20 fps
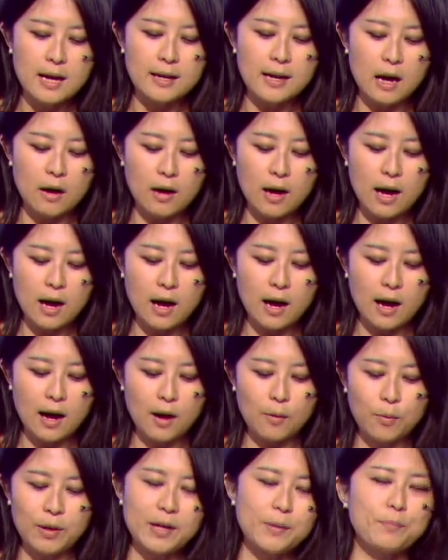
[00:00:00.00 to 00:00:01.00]
Now,
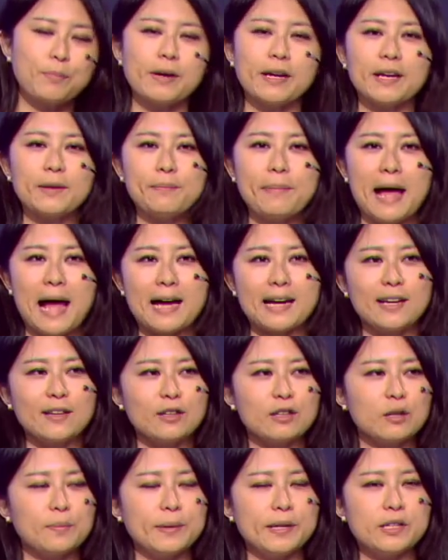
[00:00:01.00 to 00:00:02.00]
I want to bring back a
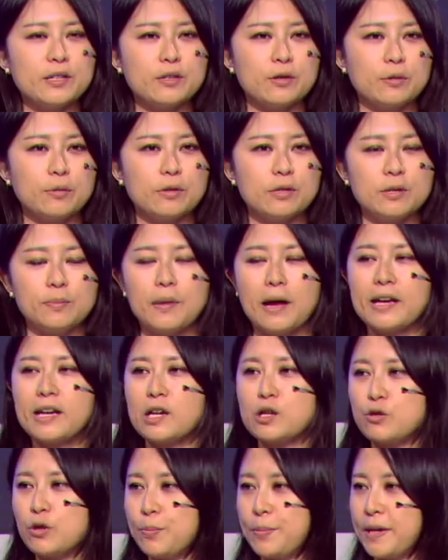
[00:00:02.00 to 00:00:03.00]
little bit to my
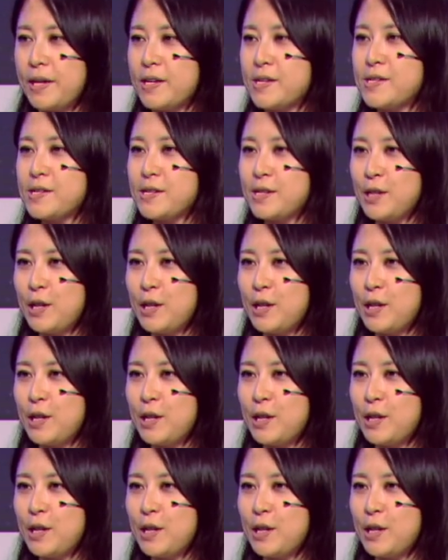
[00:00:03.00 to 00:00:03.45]
country because,